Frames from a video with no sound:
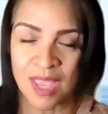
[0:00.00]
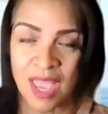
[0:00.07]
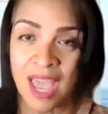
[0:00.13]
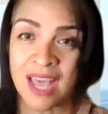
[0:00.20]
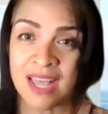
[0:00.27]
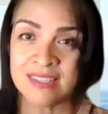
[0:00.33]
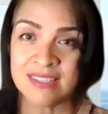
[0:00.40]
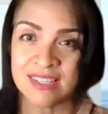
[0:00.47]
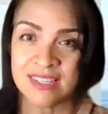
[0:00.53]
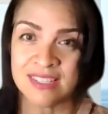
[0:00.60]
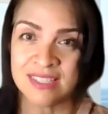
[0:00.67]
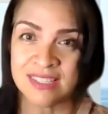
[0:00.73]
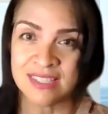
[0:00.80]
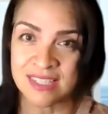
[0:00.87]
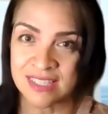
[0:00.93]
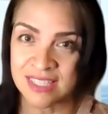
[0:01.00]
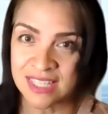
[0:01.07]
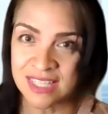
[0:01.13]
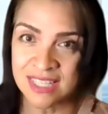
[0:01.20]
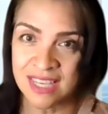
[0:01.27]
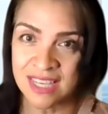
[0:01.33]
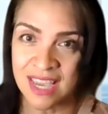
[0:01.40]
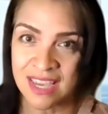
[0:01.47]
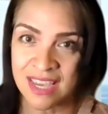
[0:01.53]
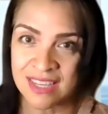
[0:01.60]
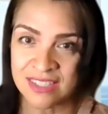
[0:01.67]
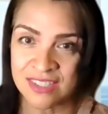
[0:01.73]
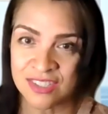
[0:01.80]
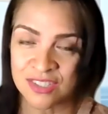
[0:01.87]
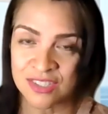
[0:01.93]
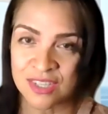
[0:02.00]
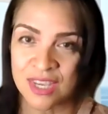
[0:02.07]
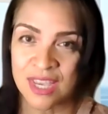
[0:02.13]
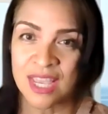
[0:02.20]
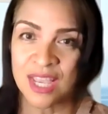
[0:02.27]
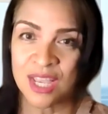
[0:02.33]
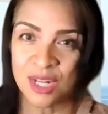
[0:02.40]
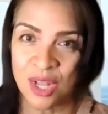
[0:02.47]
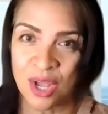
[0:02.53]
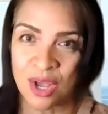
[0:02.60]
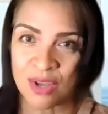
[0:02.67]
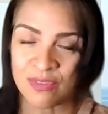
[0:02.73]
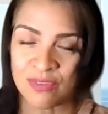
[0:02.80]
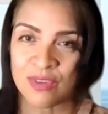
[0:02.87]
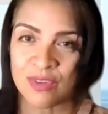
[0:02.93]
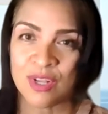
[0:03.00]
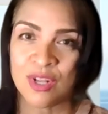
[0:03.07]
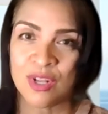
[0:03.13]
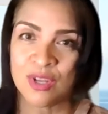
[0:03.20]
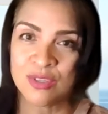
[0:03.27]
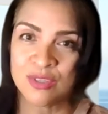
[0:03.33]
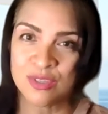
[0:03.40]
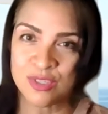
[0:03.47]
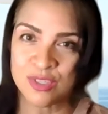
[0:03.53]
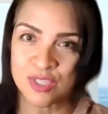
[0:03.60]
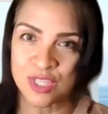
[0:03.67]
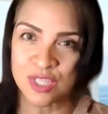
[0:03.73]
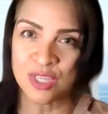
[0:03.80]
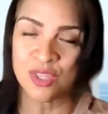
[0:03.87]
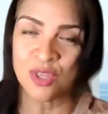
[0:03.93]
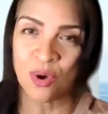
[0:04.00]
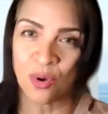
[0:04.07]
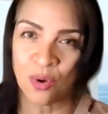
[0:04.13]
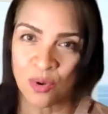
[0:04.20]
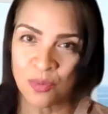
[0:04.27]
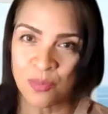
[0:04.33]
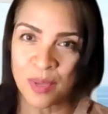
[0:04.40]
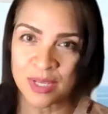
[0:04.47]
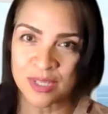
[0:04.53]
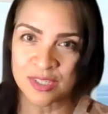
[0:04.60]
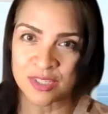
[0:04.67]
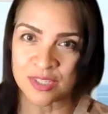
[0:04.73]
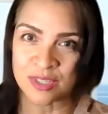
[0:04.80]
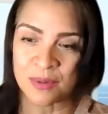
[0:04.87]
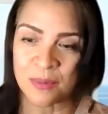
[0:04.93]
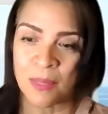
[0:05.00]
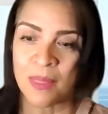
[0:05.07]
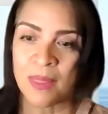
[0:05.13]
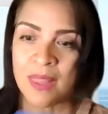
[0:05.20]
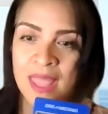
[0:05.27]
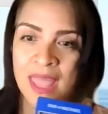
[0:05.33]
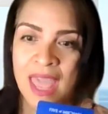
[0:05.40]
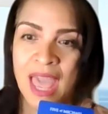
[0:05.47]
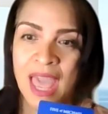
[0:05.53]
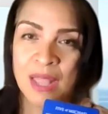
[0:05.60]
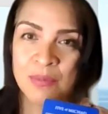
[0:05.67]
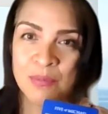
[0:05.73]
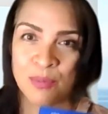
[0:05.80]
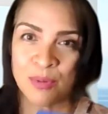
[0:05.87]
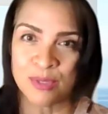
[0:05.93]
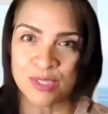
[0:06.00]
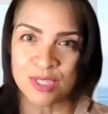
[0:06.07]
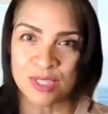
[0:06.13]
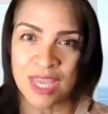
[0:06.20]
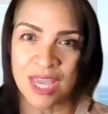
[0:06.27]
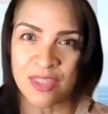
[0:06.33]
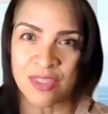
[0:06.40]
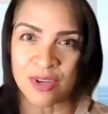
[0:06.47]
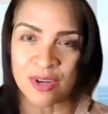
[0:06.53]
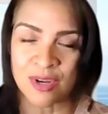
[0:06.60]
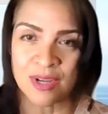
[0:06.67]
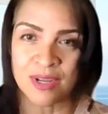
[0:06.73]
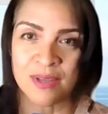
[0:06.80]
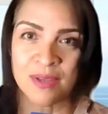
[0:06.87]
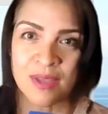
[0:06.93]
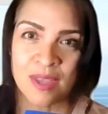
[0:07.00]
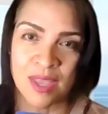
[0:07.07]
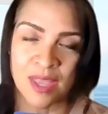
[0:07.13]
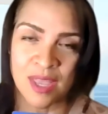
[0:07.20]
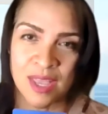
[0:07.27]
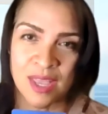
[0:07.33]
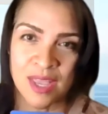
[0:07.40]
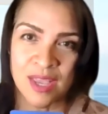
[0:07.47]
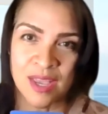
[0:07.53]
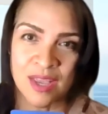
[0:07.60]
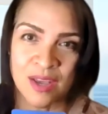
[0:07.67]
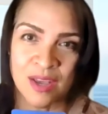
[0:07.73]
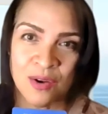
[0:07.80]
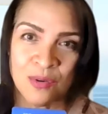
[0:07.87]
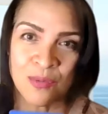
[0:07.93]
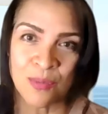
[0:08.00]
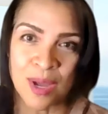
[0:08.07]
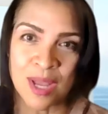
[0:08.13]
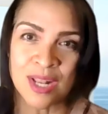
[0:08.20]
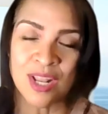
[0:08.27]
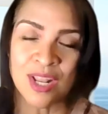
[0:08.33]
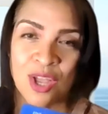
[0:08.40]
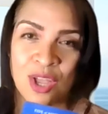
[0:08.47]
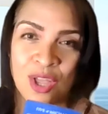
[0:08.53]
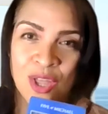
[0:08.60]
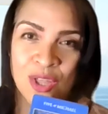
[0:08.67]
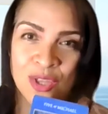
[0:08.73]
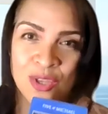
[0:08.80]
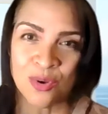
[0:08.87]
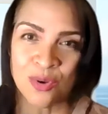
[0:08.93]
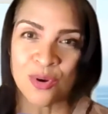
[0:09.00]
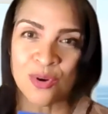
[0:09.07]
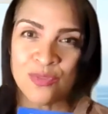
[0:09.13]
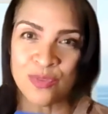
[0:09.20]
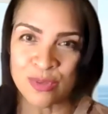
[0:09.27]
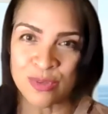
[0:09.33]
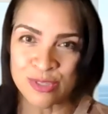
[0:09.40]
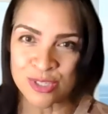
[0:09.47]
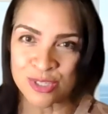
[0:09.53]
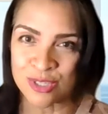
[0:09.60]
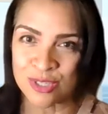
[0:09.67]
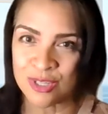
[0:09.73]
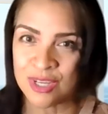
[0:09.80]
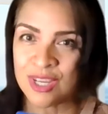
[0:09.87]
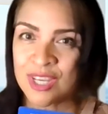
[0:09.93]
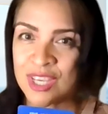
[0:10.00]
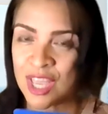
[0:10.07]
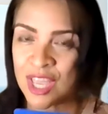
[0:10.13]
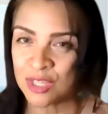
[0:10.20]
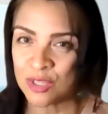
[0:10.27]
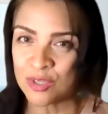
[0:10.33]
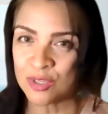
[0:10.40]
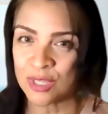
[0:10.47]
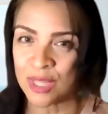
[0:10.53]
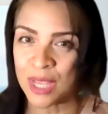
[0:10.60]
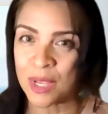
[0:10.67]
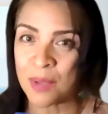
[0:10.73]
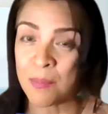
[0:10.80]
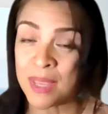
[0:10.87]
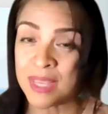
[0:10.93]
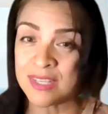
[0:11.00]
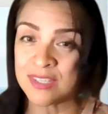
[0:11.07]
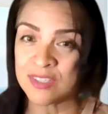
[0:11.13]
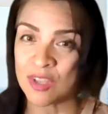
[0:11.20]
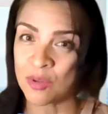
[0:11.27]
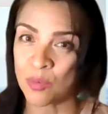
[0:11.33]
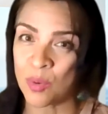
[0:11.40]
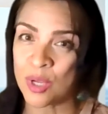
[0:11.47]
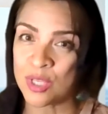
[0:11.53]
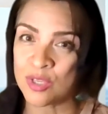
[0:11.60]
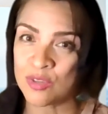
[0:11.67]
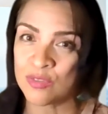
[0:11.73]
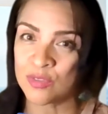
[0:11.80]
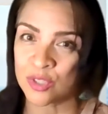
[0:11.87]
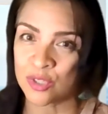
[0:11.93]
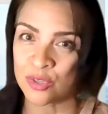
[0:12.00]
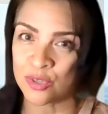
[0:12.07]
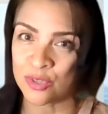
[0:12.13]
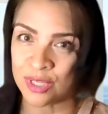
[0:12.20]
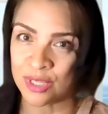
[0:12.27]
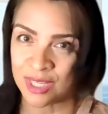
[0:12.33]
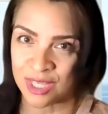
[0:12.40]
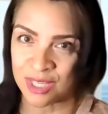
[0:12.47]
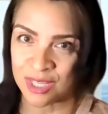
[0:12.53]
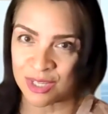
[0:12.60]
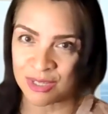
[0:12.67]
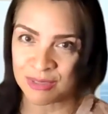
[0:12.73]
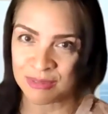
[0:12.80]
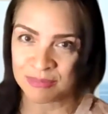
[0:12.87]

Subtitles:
and disengage enough to see the whole picture and put together what your future can look like based on what you've learned here.